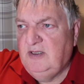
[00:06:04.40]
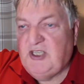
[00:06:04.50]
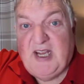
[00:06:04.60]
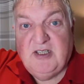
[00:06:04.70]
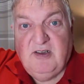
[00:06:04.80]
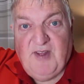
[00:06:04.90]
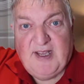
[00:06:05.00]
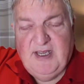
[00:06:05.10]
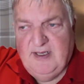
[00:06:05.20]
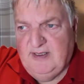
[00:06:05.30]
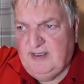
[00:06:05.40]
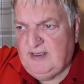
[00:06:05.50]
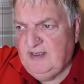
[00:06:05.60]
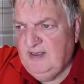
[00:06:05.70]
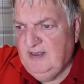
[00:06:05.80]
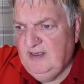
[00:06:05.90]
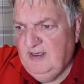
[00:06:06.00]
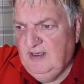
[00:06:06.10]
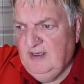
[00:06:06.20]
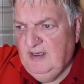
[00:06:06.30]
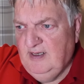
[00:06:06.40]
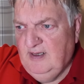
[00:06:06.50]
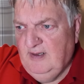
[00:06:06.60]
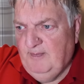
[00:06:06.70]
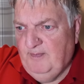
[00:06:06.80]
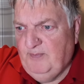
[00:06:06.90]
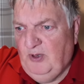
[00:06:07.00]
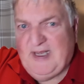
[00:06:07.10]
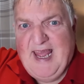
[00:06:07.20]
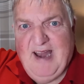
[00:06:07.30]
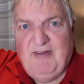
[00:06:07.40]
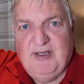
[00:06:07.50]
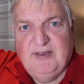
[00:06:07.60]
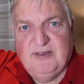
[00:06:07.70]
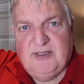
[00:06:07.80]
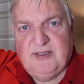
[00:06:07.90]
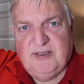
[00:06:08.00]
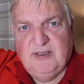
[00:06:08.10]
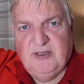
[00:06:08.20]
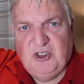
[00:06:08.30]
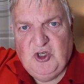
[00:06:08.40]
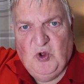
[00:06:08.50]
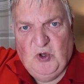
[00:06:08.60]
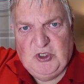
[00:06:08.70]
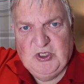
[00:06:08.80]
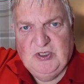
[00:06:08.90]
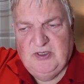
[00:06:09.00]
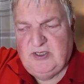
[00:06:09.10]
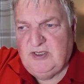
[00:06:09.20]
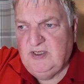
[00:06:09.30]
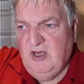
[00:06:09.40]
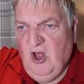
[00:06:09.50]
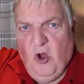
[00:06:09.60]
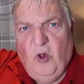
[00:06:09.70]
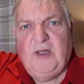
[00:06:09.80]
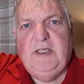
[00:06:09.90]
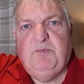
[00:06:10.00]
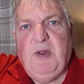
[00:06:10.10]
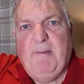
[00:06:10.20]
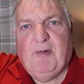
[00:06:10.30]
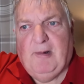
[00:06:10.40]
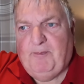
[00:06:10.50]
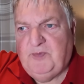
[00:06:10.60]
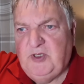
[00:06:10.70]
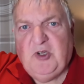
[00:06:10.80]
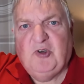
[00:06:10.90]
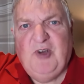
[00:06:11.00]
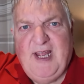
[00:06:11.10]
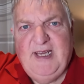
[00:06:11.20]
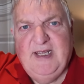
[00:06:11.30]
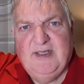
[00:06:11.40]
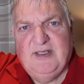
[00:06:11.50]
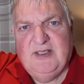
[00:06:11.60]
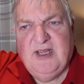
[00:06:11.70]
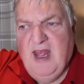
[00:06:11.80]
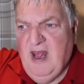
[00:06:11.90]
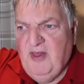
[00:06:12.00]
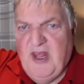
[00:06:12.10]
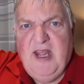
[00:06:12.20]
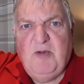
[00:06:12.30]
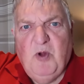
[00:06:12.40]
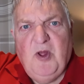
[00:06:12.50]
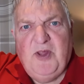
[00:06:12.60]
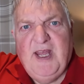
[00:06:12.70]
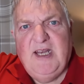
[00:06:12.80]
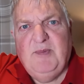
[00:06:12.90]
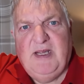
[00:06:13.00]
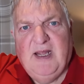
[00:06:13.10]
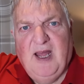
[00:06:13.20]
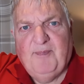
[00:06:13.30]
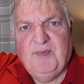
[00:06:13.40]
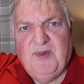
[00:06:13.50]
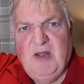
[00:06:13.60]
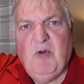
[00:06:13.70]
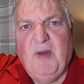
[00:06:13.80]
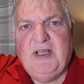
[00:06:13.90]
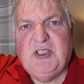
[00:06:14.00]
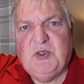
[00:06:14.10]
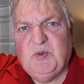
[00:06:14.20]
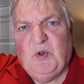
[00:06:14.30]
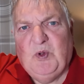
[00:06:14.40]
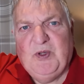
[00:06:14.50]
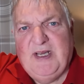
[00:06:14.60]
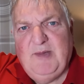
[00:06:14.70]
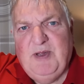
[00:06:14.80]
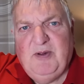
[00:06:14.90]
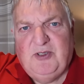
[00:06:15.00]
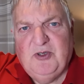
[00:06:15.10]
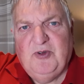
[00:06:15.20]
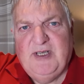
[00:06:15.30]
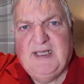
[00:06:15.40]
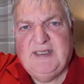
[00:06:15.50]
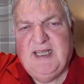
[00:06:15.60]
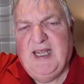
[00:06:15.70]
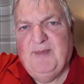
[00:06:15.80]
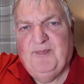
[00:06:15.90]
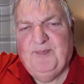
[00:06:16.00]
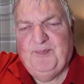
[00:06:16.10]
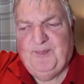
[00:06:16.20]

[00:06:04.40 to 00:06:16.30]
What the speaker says: Czechoslovakians, Bulgarians, Georgians, all these people, Ukrainians, they were the enemy. They were my sworn enemy during that time.